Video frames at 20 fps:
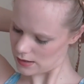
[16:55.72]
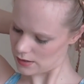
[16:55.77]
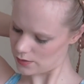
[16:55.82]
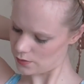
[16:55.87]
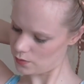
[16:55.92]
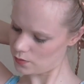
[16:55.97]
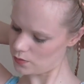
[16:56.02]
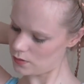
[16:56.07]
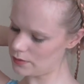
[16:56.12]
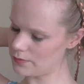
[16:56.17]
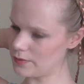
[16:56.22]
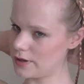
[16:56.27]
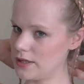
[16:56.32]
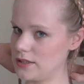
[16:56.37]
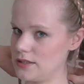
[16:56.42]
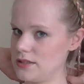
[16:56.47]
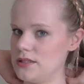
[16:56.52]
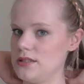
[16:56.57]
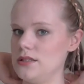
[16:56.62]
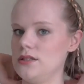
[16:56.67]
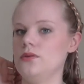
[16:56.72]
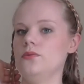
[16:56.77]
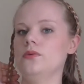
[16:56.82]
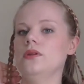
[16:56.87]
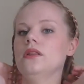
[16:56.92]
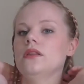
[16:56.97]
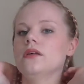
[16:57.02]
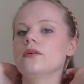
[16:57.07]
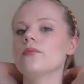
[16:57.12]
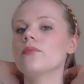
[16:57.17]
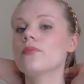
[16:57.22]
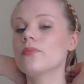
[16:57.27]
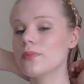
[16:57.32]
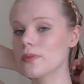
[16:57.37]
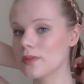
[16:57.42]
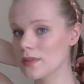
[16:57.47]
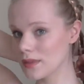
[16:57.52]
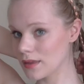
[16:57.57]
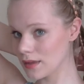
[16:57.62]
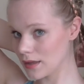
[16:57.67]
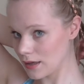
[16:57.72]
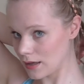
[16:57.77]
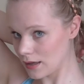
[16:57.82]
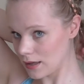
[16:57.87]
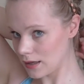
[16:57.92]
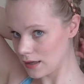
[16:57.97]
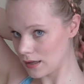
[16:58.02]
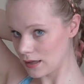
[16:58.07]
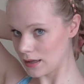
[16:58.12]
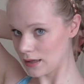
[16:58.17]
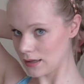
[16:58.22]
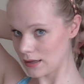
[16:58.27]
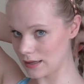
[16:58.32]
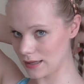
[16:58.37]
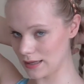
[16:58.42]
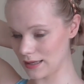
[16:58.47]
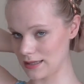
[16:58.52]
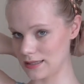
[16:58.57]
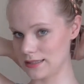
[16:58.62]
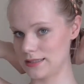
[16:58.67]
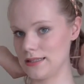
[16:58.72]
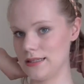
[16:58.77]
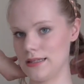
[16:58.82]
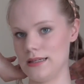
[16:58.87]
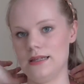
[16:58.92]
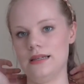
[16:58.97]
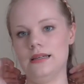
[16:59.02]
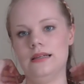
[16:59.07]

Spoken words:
and all I'm going to do with them is